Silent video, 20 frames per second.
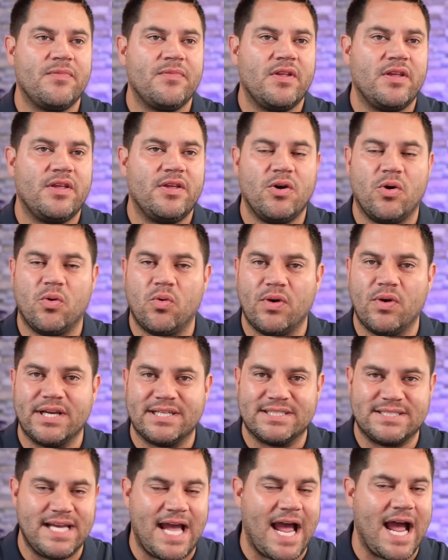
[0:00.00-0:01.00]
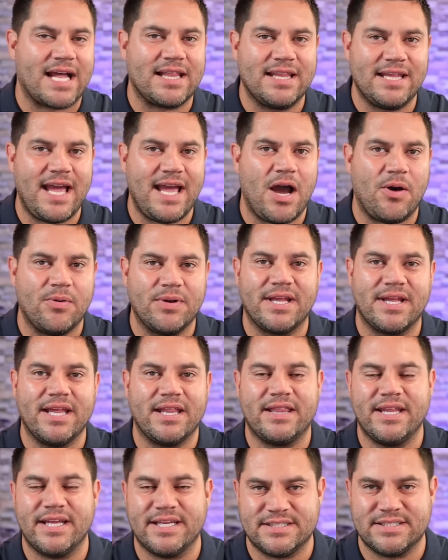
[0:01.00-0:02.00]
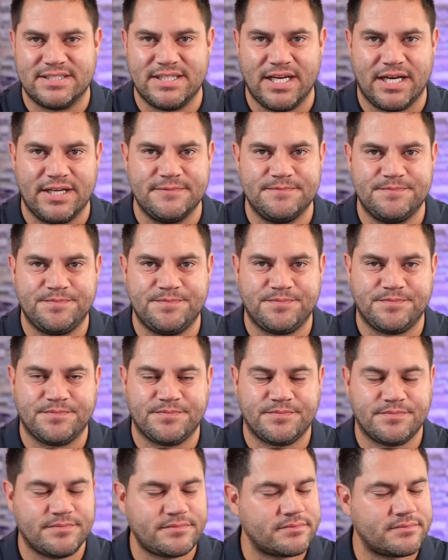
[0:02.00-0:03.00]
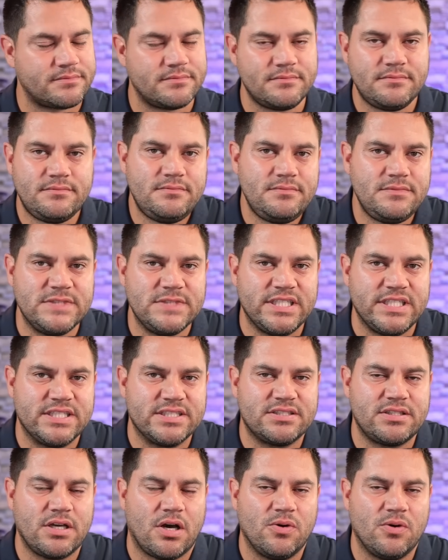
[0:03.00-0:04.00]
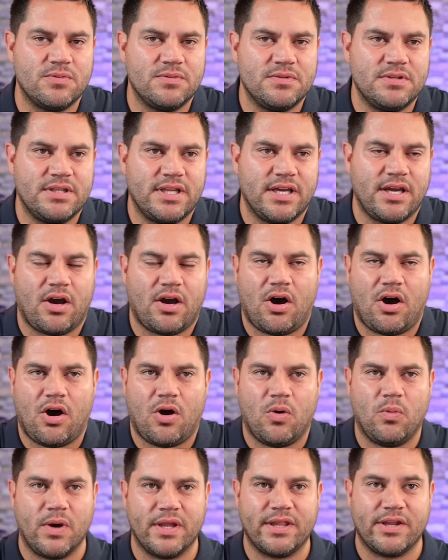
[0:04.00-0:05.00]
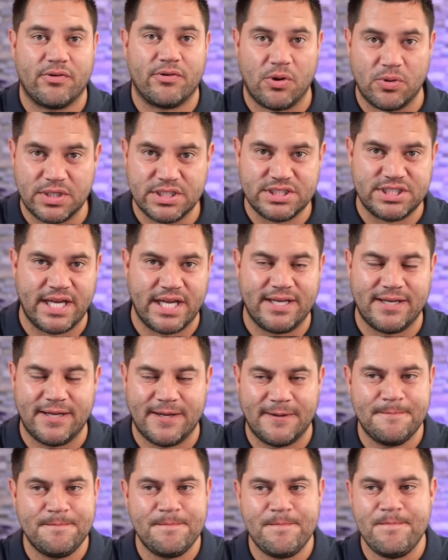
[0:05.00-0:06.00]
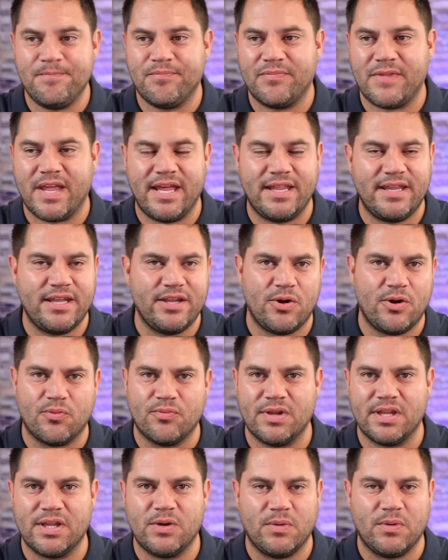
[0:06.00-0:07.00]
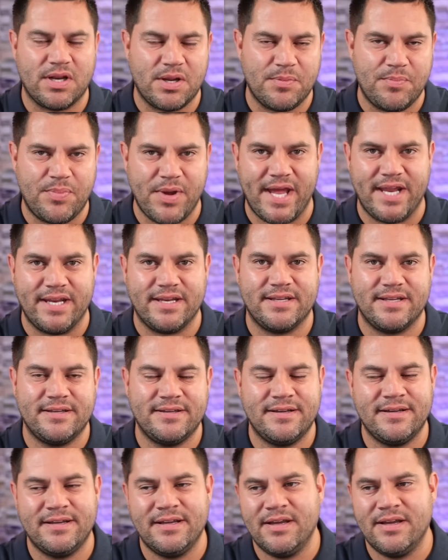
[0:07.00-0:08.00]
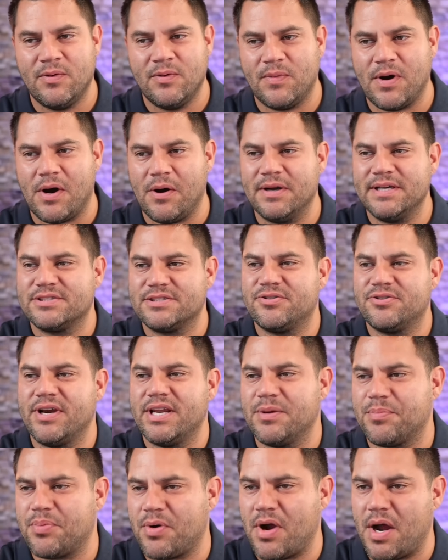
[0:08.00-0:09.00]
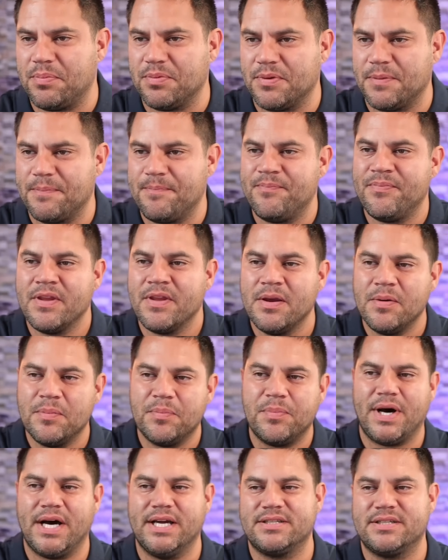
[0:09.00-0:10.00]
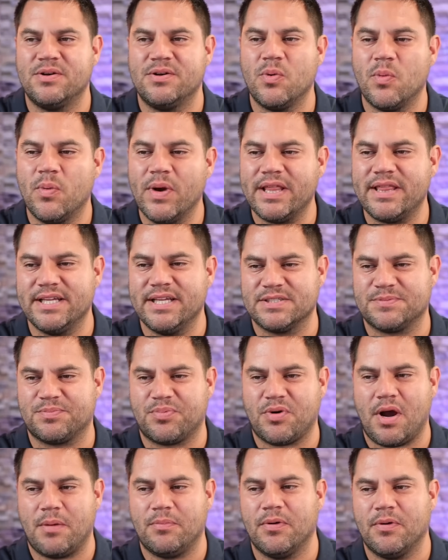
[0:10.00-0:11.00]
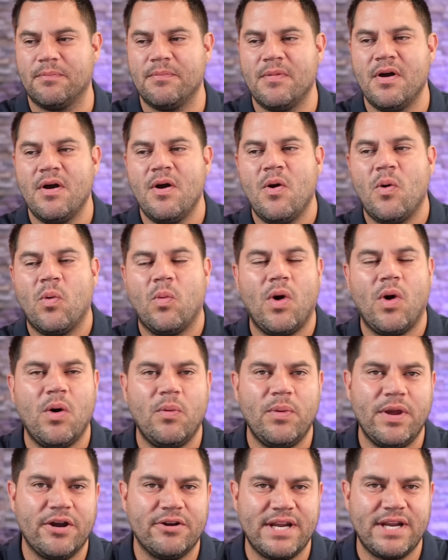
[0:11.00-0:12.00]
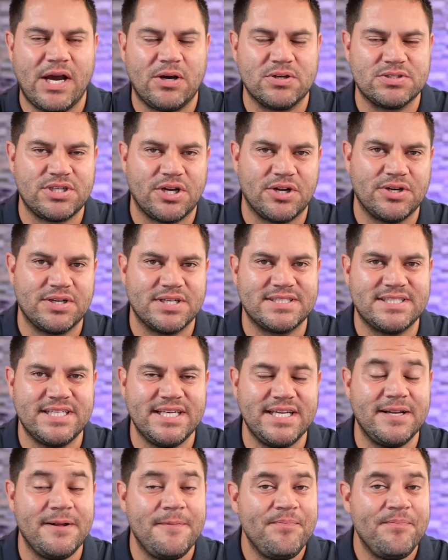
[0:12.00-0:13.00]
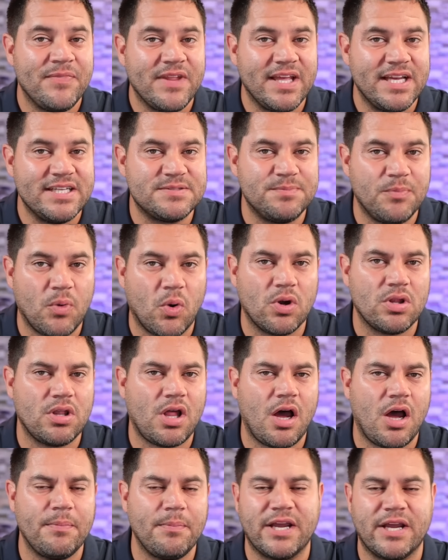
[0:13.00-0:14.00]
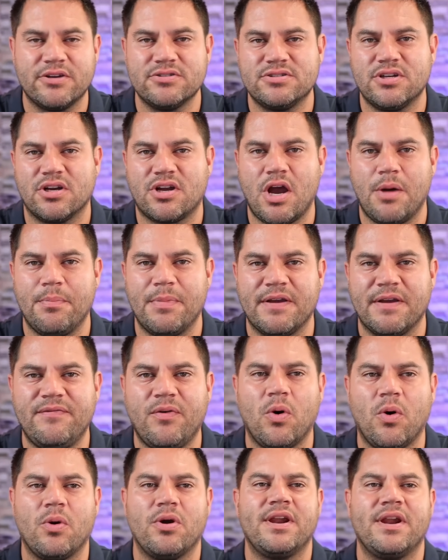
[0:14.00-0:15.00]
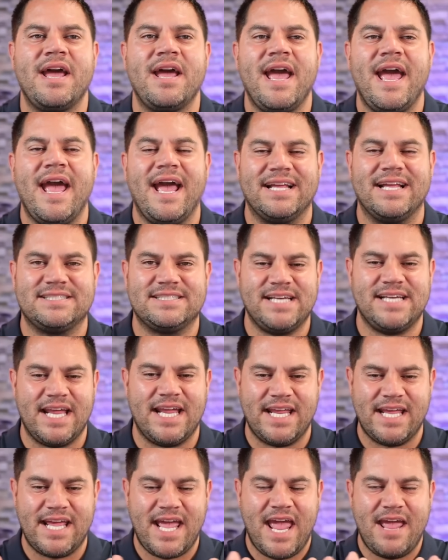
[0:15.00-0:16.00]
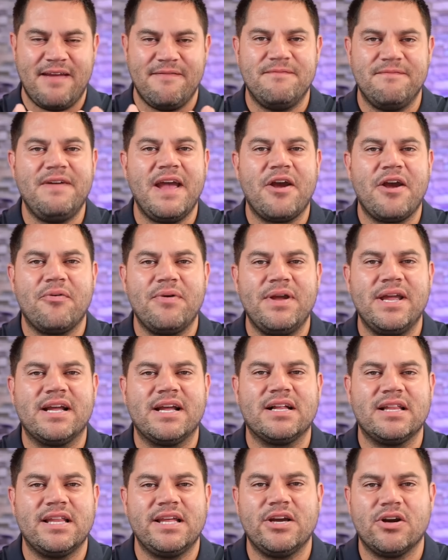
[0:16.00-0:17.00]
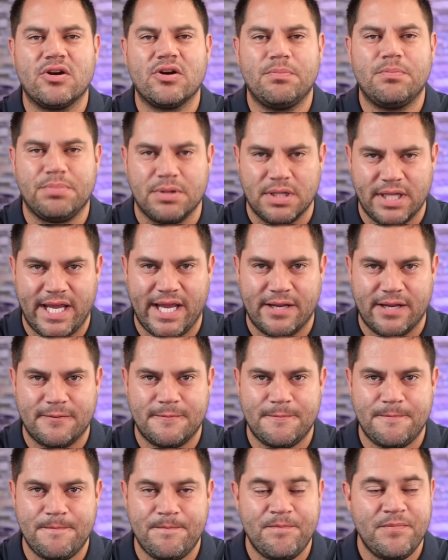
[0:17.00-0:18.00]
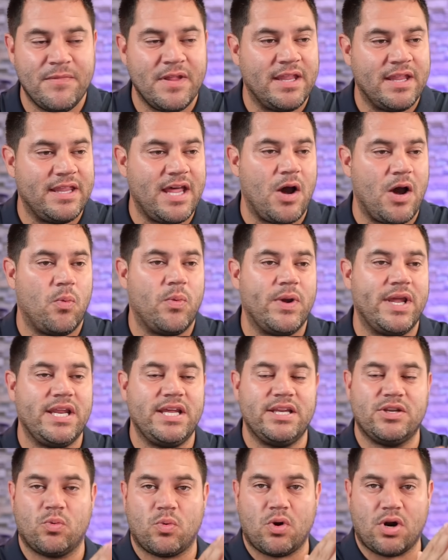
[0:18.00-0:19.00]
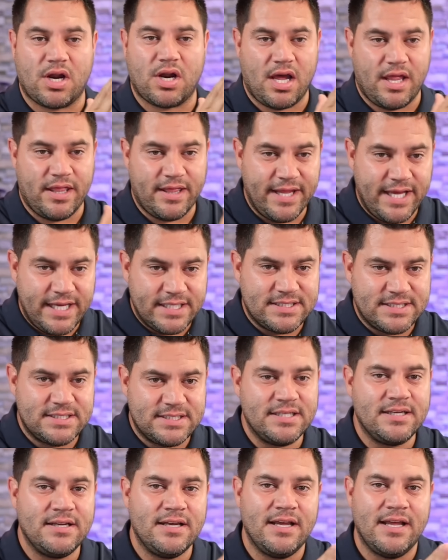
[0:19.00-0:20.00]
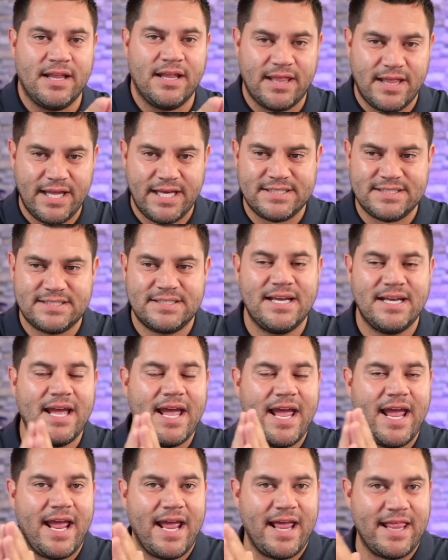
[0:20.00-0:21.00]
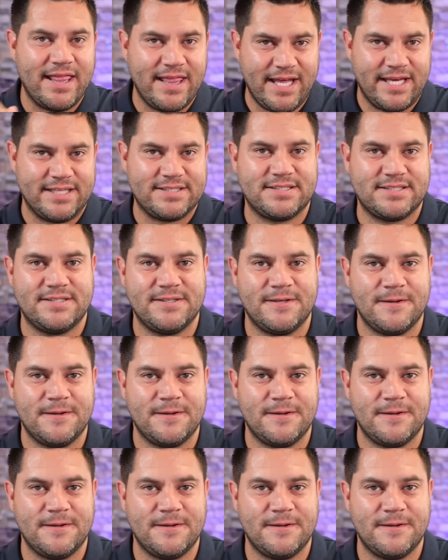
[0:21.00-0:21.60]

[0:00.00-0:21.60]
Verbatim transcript: you know, exactly how to get things done. They just don't. They all want their own agenda and they don't really want to bend. Well, it's creating a problem. But with this problem, what we are now starting to see is more lawmakers are coming forward and setting a very clear plan that we need to work on this, this, and this.